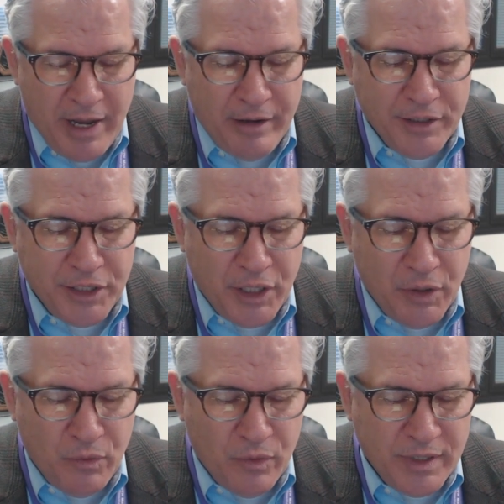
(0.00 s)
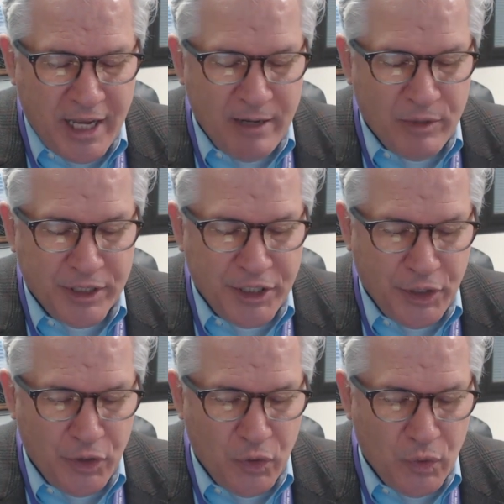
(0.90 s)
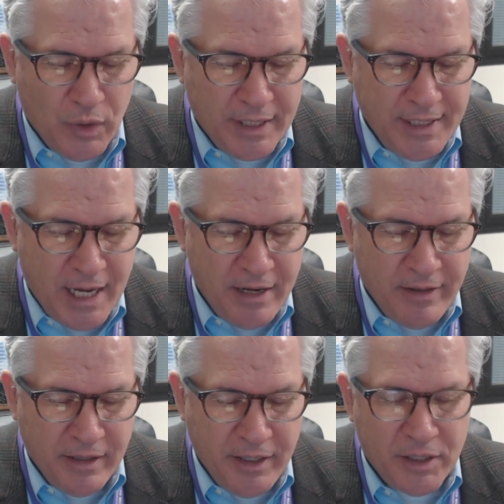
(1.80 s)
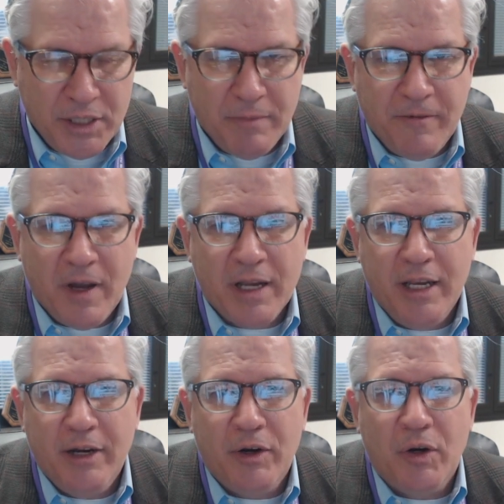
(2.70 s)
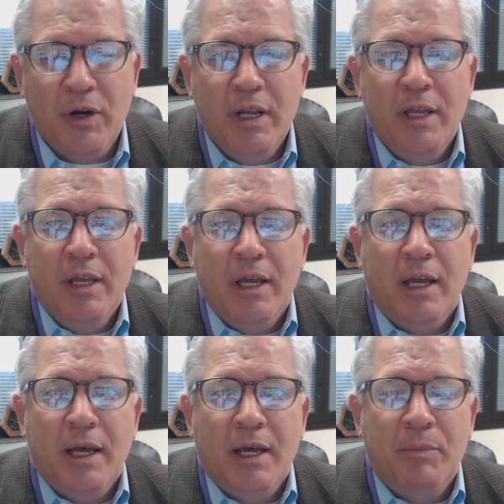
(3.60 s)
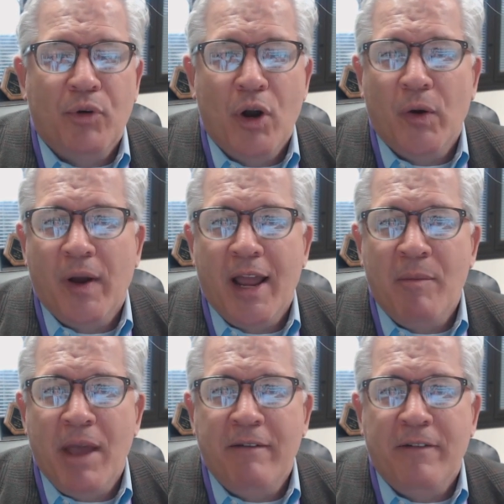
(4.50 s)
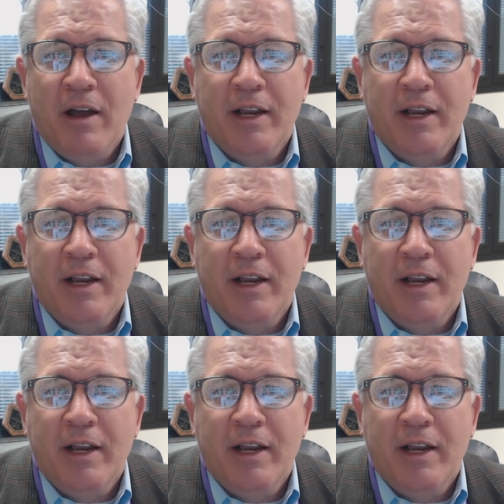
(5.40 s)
I also was able to attend the Leadership Fauquier uh, program at